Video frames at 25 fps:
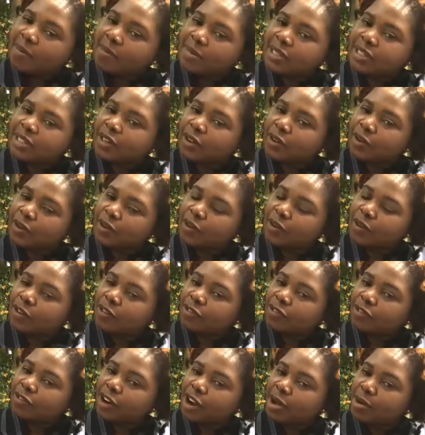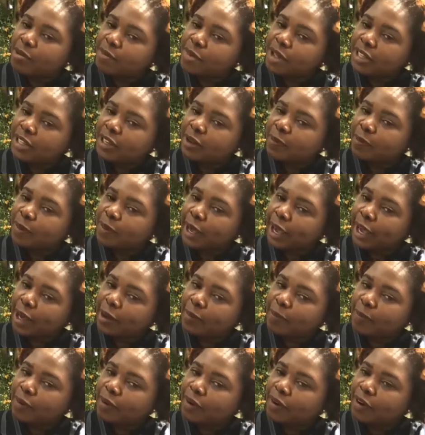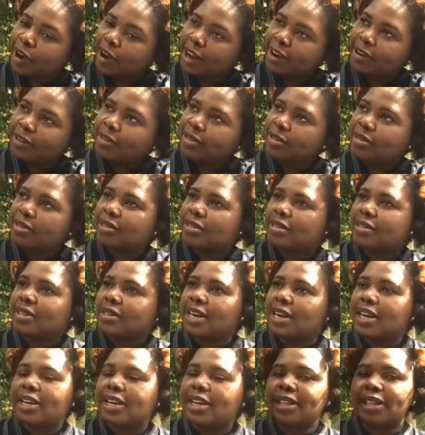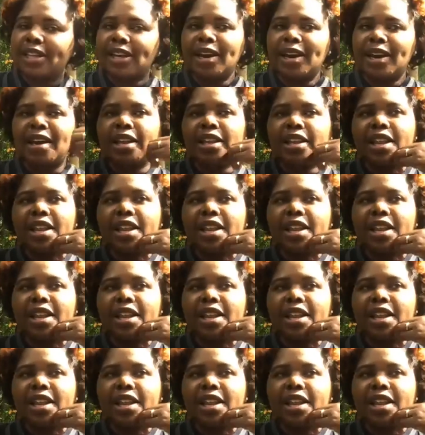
so from the paper, I don't think they,